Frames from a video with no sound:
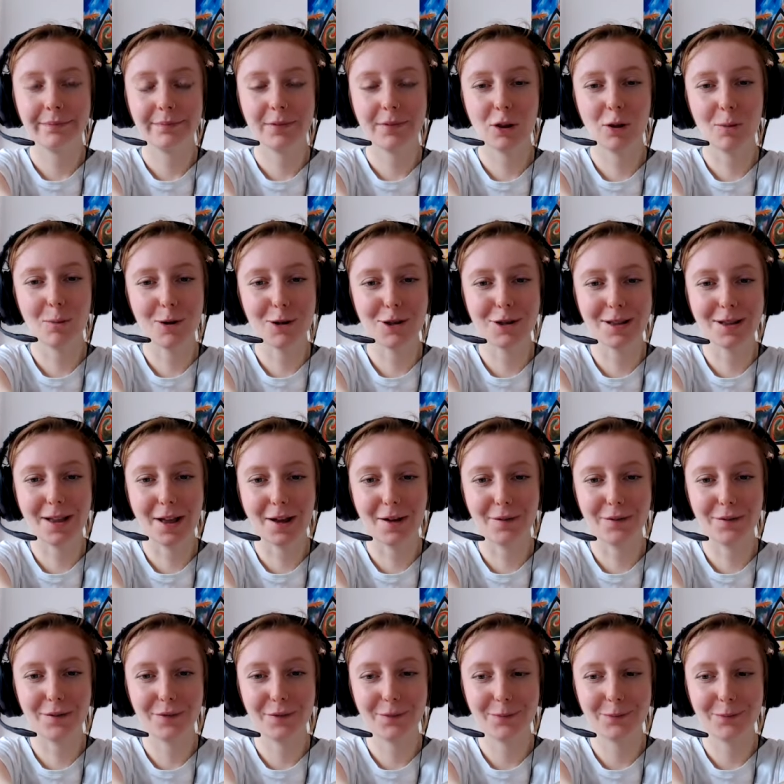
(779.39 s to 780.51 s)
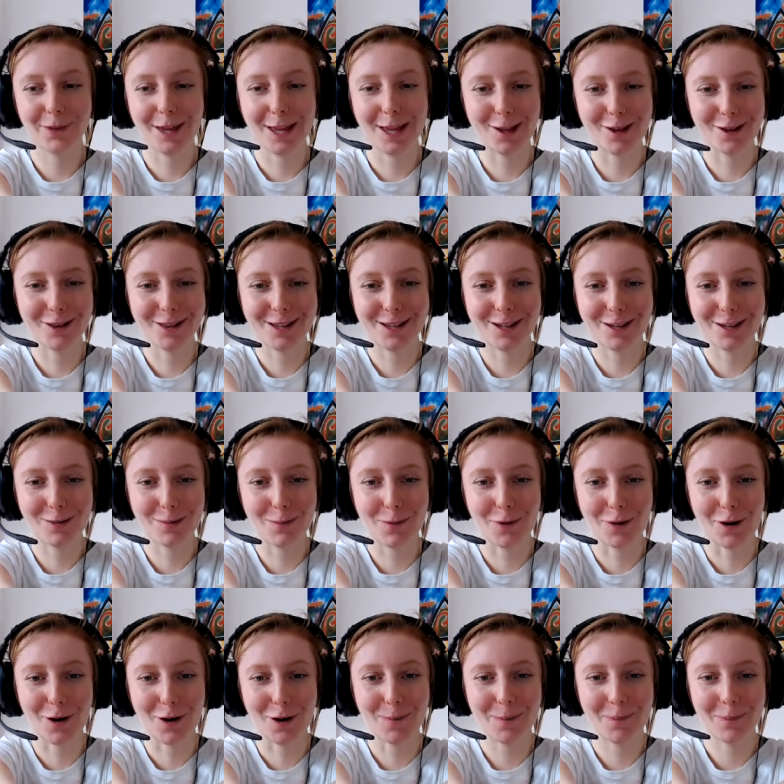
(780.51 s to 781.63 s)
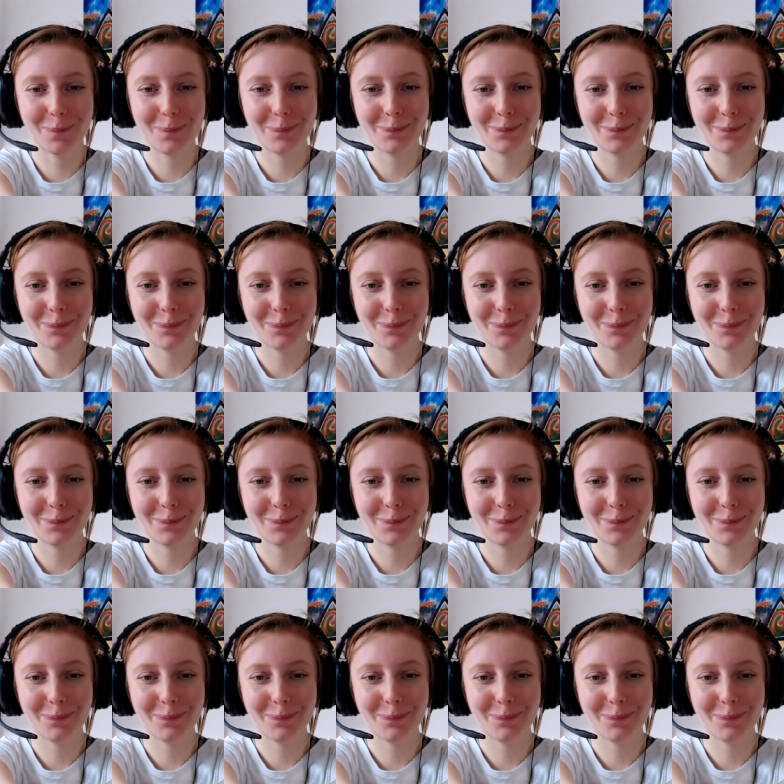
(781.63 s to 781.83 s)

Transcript: So much love, and I'll see you tomorrow.